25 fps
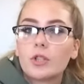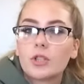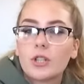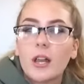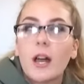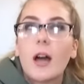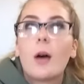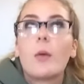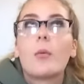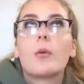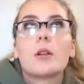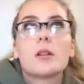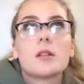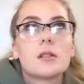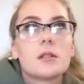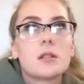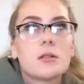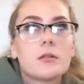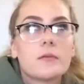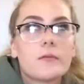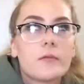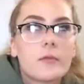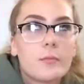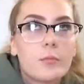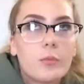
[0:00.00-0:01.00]
Like, I want a
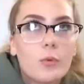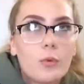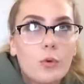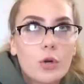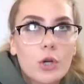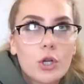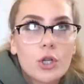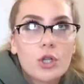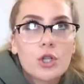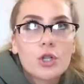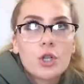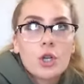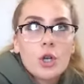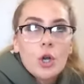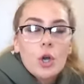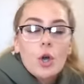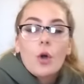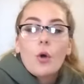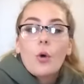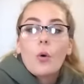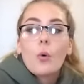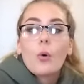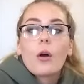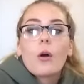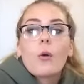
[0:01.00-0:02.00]
silver Porsche
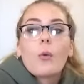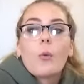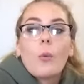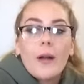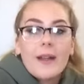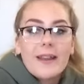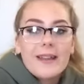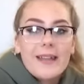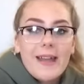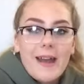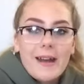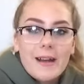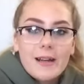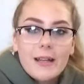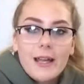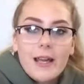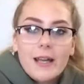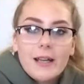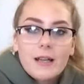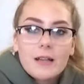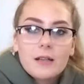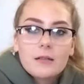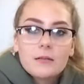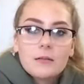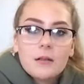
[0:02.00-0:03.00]
or a white
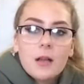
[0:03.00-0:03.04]
Cadillac.